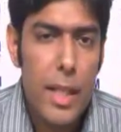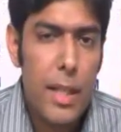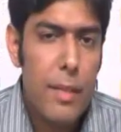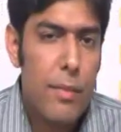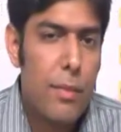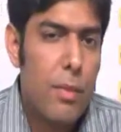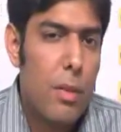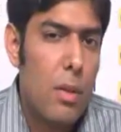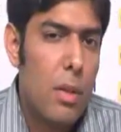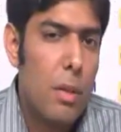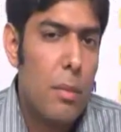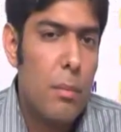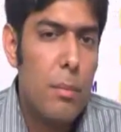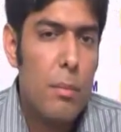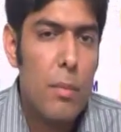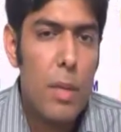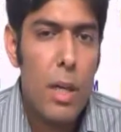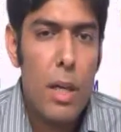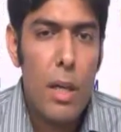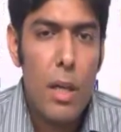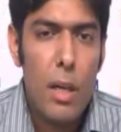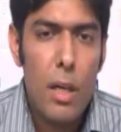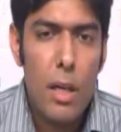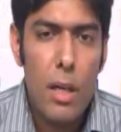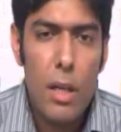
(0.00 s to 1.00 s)
gate forum
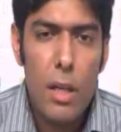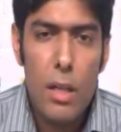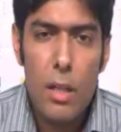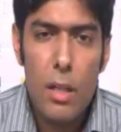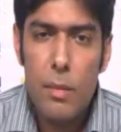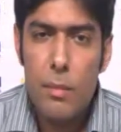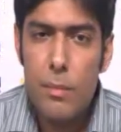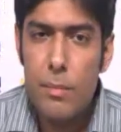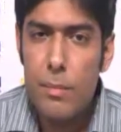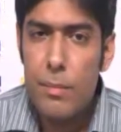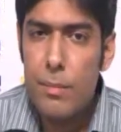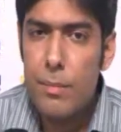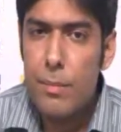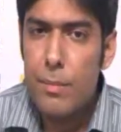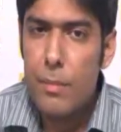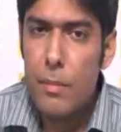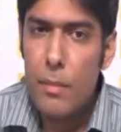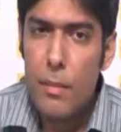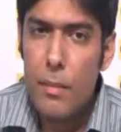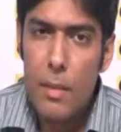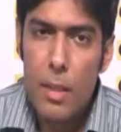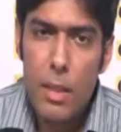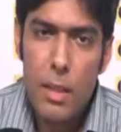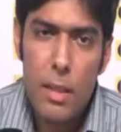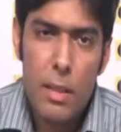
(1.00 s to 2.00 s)
um,
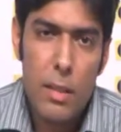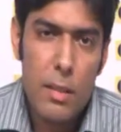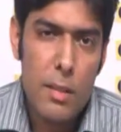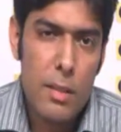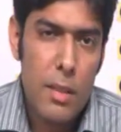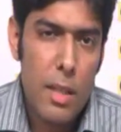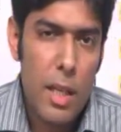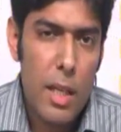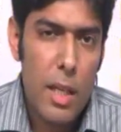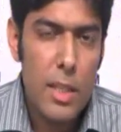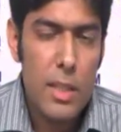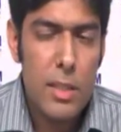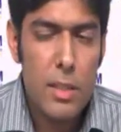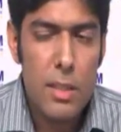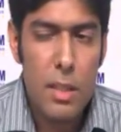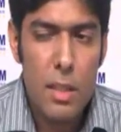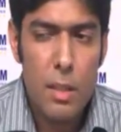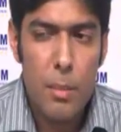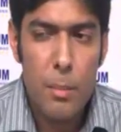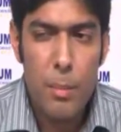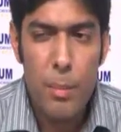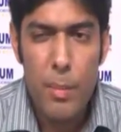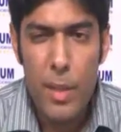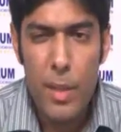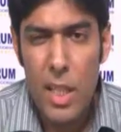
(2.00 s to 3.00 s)
guys
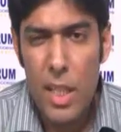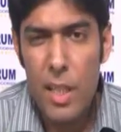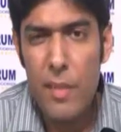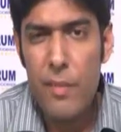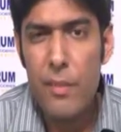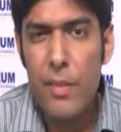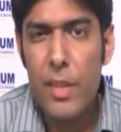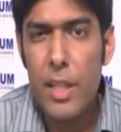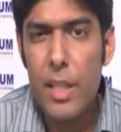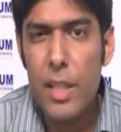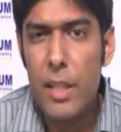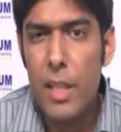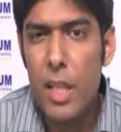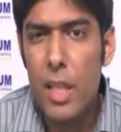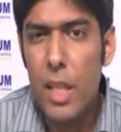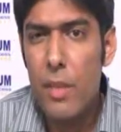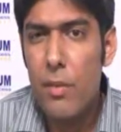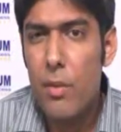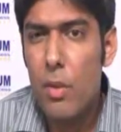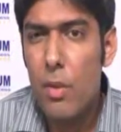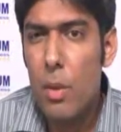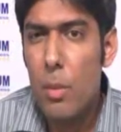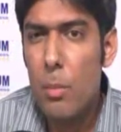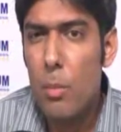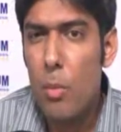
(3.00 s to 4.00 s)
believe me
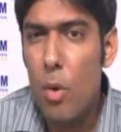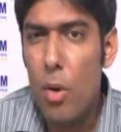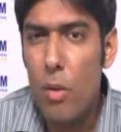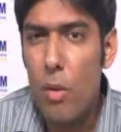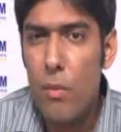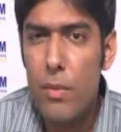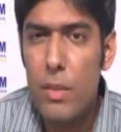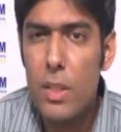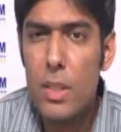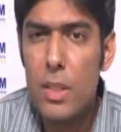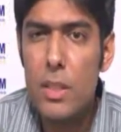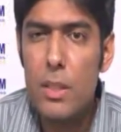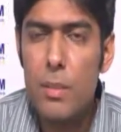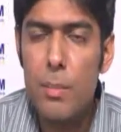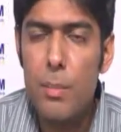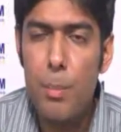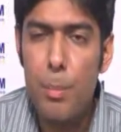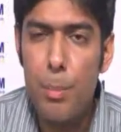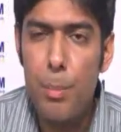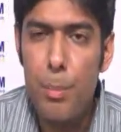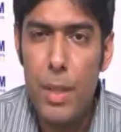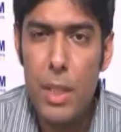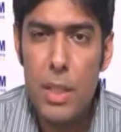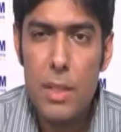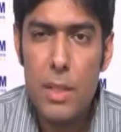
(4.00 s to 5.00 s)
gate forum offers
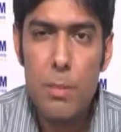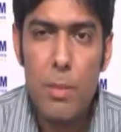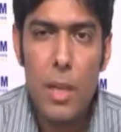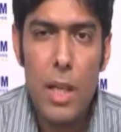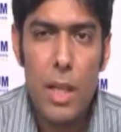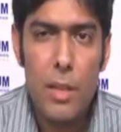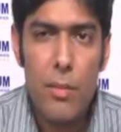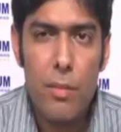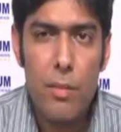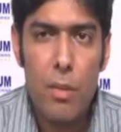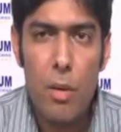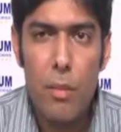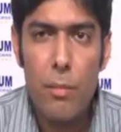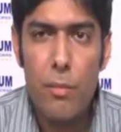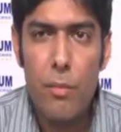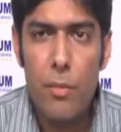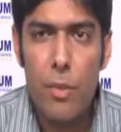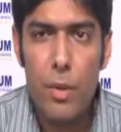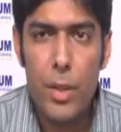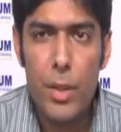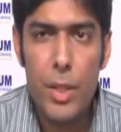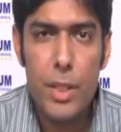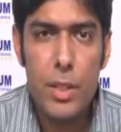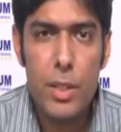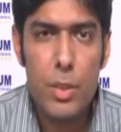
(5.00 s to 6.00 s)
best platform
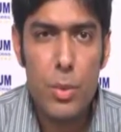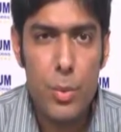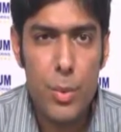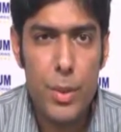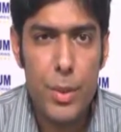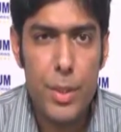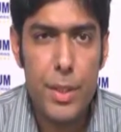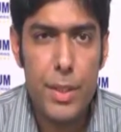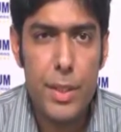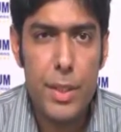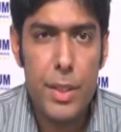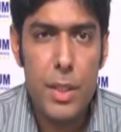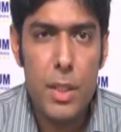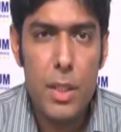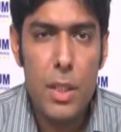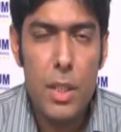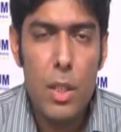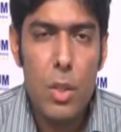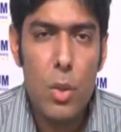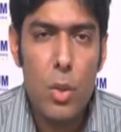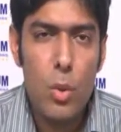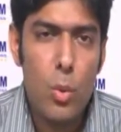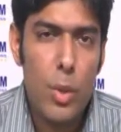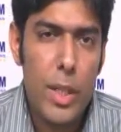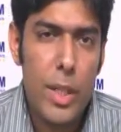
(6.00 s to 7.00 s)
for its students
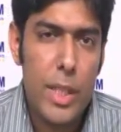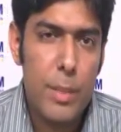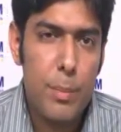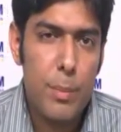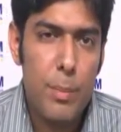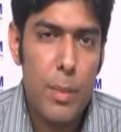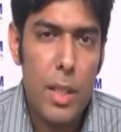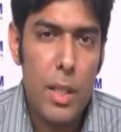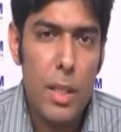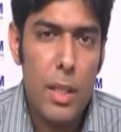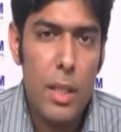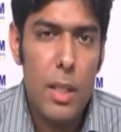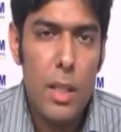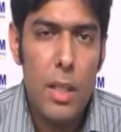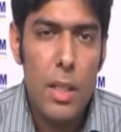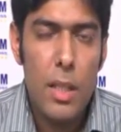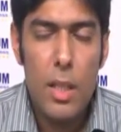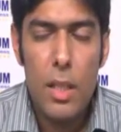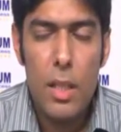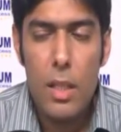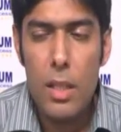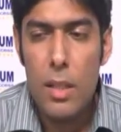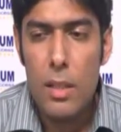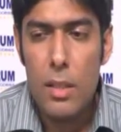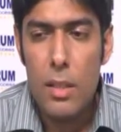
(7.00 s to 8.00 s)
to excel
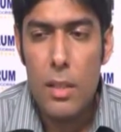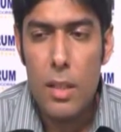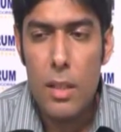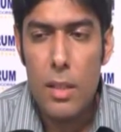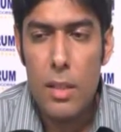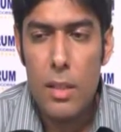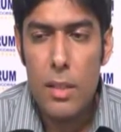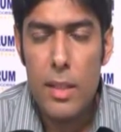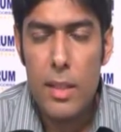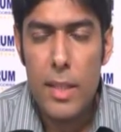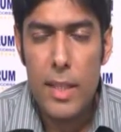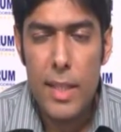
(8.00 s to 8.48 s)
the